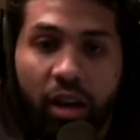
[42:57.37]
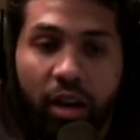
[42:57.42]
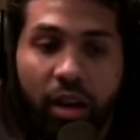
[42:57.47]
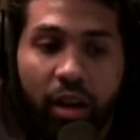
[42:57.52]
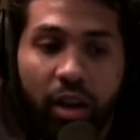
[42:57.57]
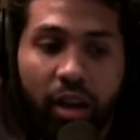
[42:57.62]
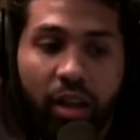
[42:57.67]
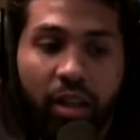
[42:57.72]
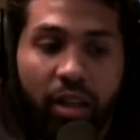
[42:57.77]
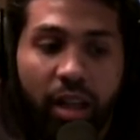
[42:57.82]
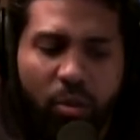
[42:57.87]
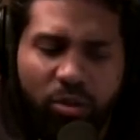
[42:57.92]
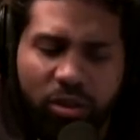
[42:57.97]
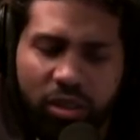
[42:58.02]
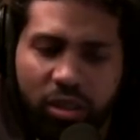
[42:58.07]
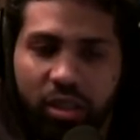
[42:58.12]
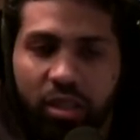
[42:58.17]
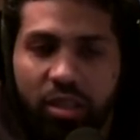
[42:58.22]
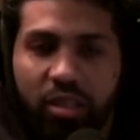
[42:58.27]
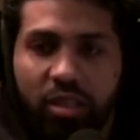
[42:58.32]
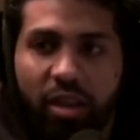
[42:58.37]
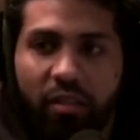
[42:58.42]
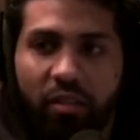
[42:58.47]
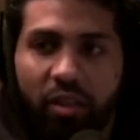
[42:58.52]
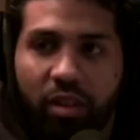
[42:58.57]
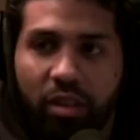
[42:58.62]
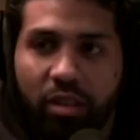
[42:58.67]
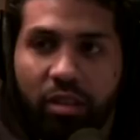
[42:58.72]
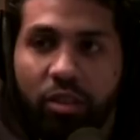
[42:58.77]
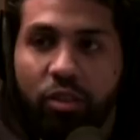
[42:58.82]
And I, and that was in the
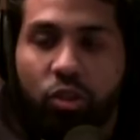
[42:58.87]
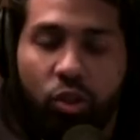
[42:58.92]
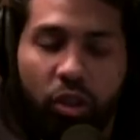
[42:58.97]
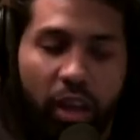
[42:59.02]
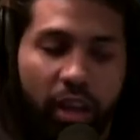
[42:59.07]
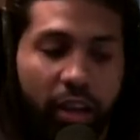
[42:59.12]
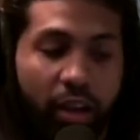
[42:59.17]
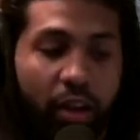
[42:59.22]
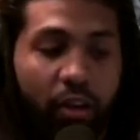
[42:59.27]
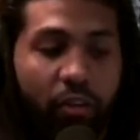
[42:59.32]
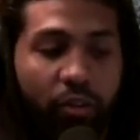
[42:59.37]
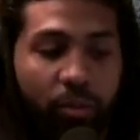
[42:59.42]
seventies. So, like,